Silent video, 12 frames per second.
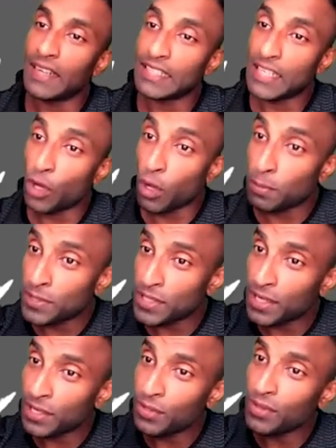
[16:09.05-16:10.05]
there is an
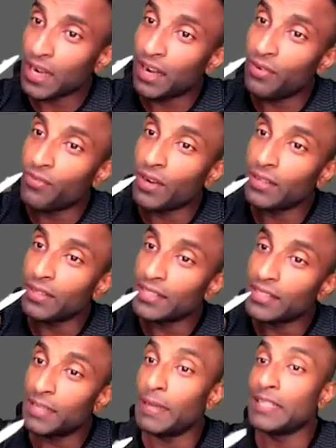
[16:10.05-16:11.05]
option to convert
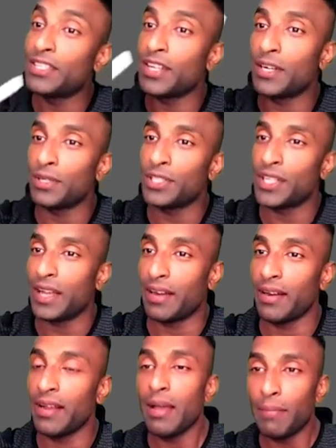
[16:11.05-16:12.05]
this debenture into
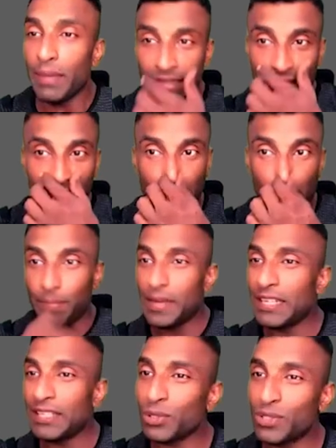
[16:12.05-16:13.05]
share because
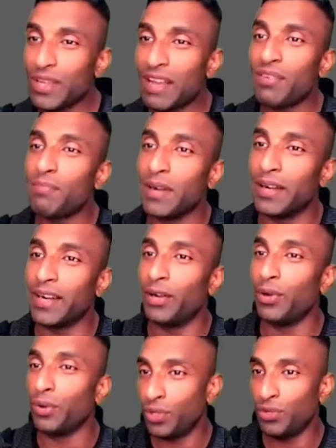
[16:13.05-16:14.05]
companies also have a
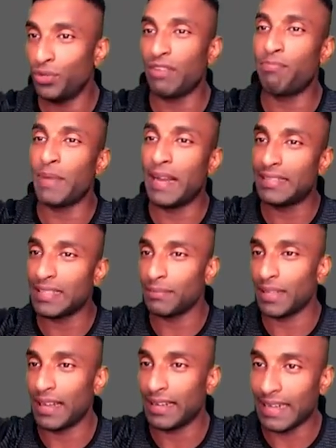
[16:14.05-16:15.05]
burden. No, you have paid
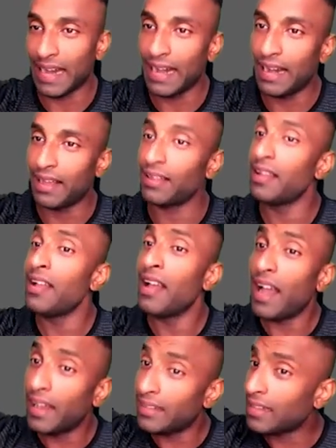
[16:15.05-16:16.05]
something like 10 lakh,
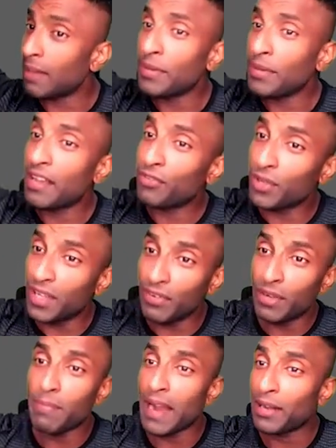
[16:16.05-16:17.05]
and the company have to
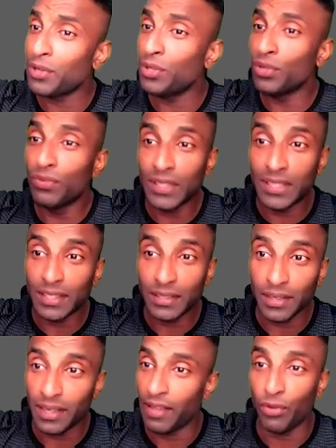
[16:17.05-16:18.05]
give it back to you with
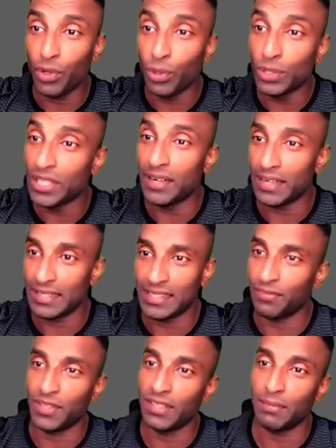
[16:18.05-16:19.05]
a huge
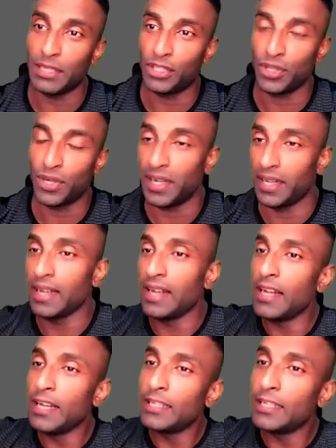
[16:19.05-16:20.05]
interest after the maturity.
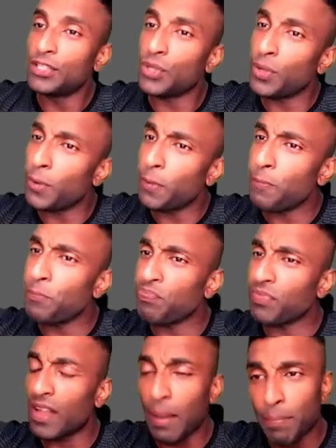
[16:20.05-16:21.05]
So
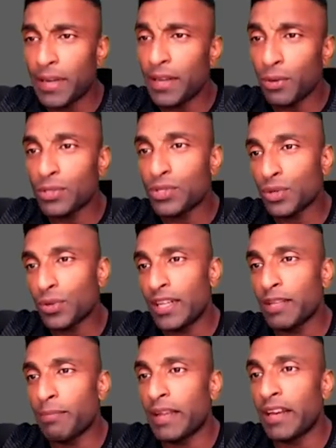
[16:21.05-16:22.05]
company also
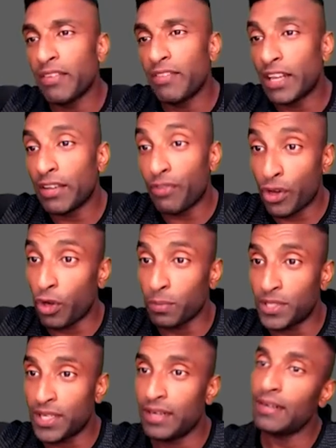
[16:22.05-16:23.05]
in the beginning will give you an
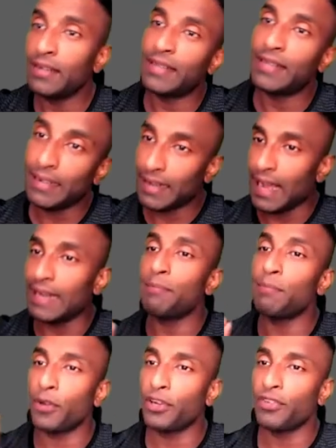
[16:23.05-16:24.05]
option that at
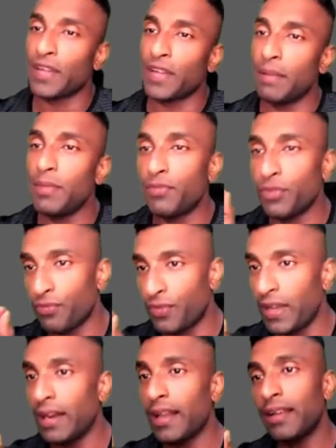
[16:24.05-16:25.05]
a point of time, if you
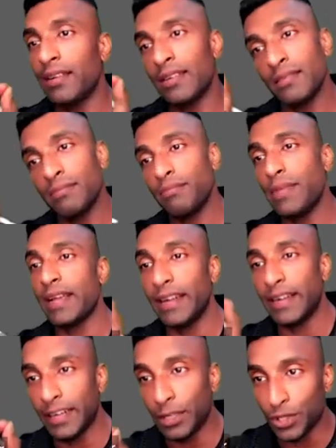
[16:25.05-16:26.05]
feel like
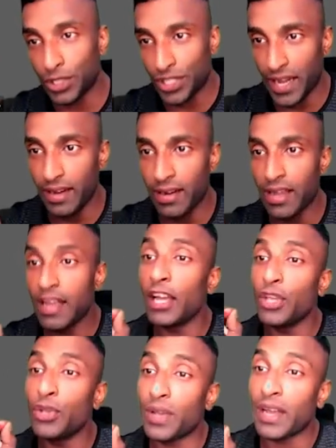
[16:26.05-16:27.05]
making it into share,
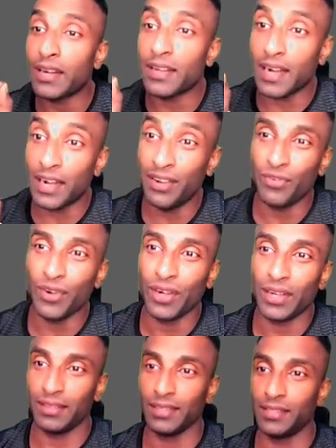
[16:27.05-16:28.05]
you can
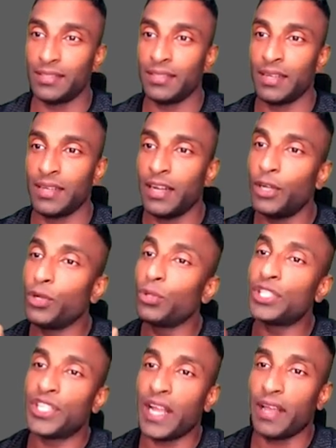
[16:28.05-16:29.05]
convert this
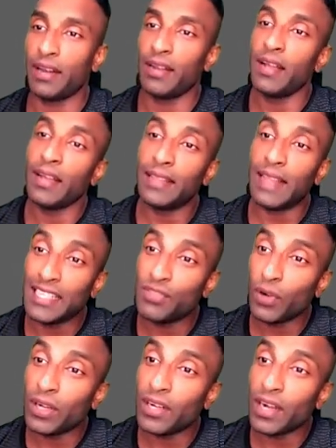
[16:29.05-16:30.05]
to share that
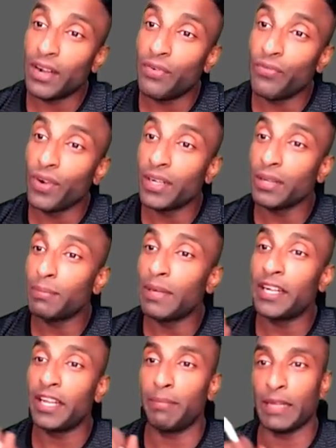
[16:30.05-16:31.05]
is what
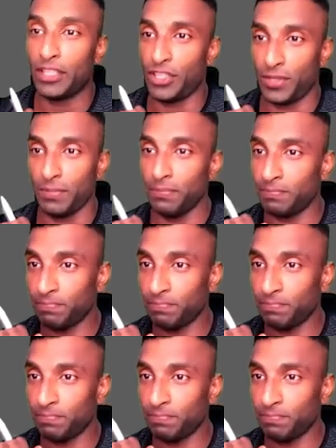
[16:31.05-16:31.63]
convertible debenture